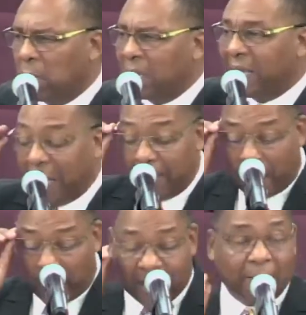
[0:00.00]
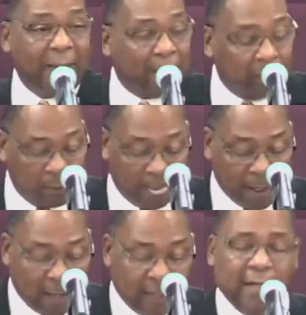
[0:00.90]
Am I right about it?
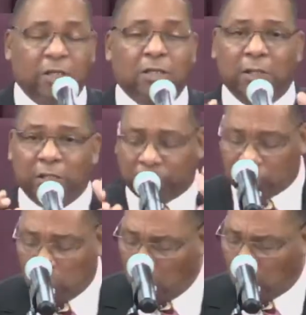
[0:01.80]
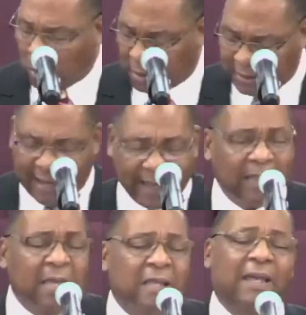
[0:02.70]
And, and, and, and so, yeah,
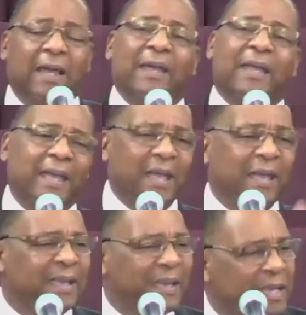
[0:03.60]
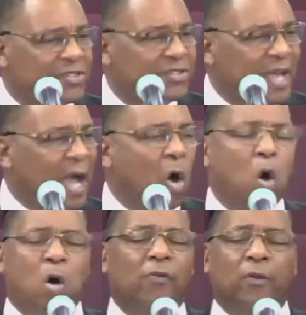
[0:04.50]
yeah, he is now
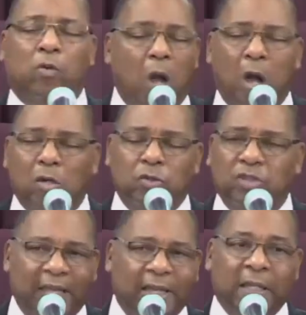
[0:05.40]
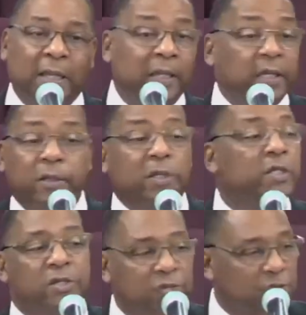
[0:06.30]
on the cross saying, It
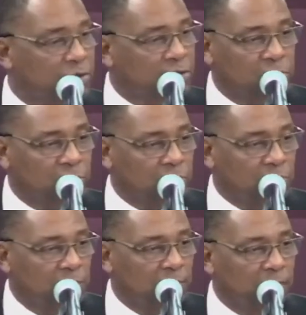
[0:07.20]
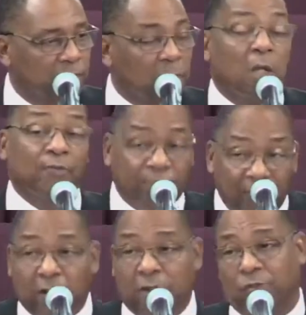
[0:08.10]
is
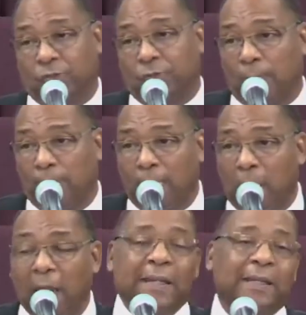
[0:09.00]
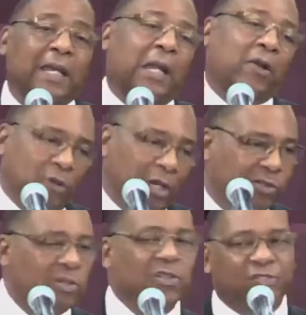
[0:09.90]
finished. And, and, and
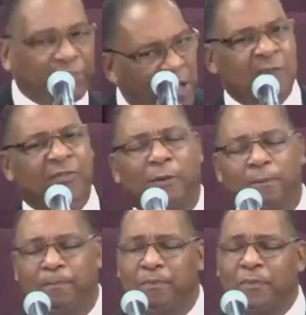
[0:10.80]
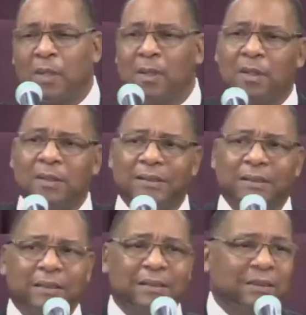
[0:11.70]
to the servant,
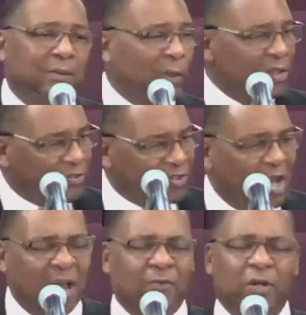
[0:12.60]
when the servant